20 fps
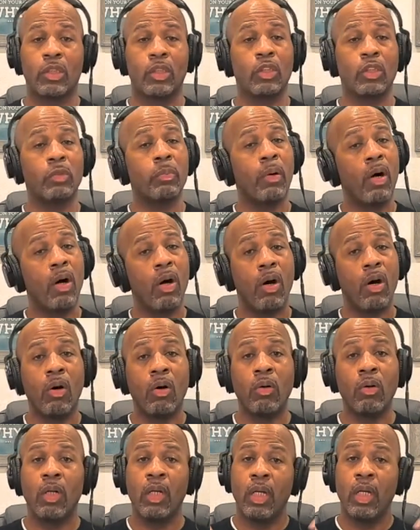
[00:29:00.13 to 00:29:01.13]
is
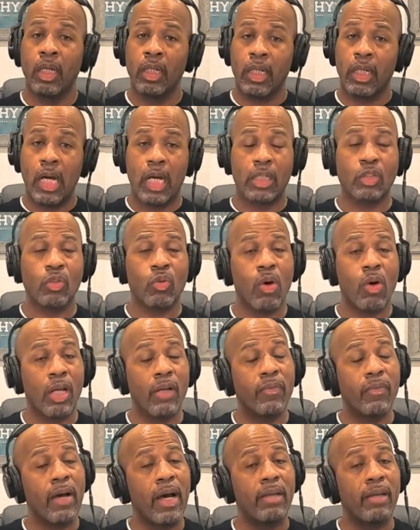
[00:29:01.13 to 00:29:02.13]
Paul. God has
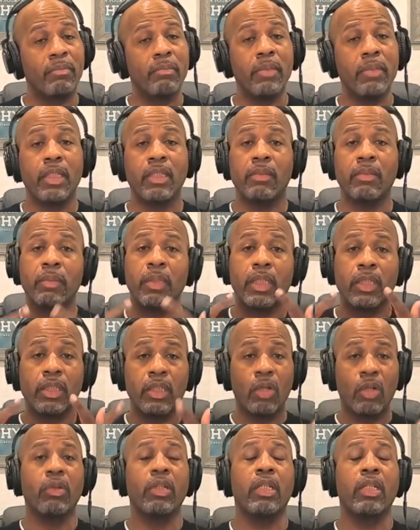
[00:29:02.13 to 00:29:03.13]
qualified me to be
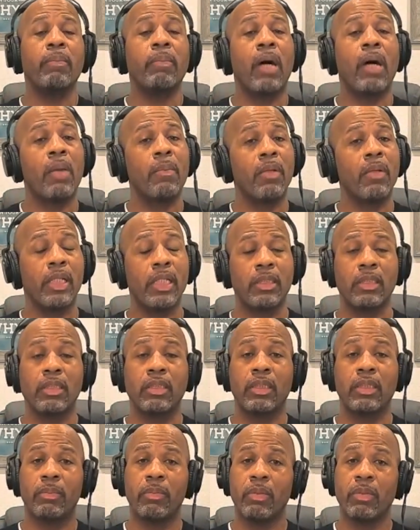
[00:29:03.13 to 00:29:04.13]
your hip hop
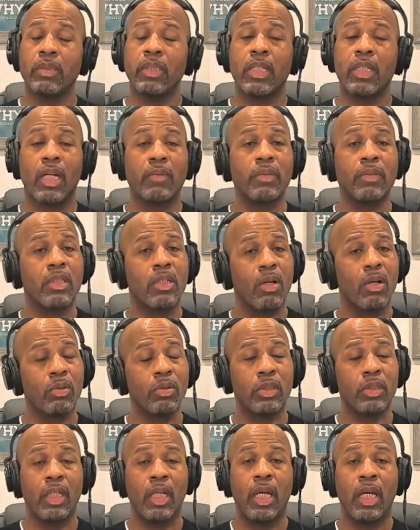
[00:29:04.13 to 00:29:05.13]
relationship and recovery
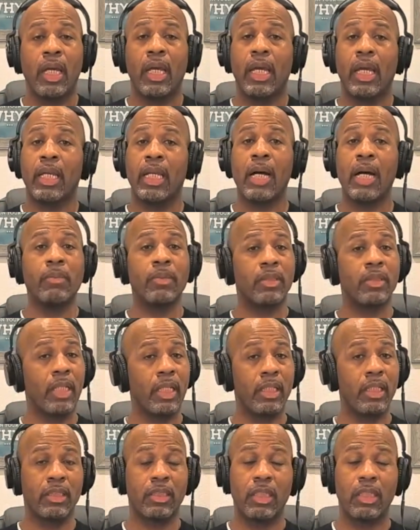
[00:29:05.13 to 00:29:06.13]
coach. And I'm going to say
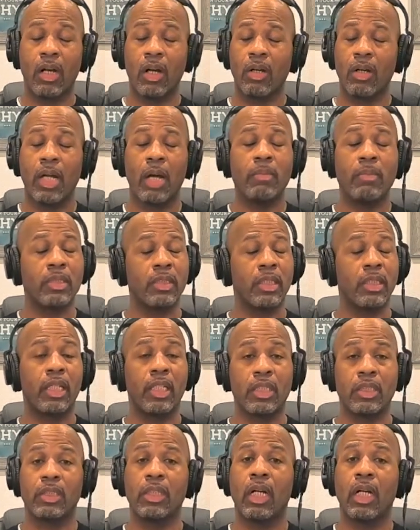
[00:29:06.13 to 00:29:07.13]
this,
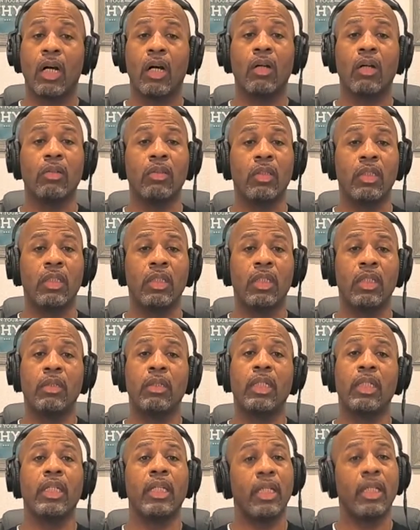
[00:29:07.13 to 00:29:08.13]
y'all.
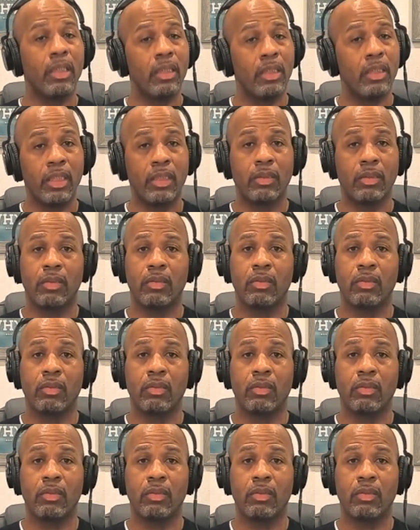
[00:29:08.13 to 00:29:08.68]
End it.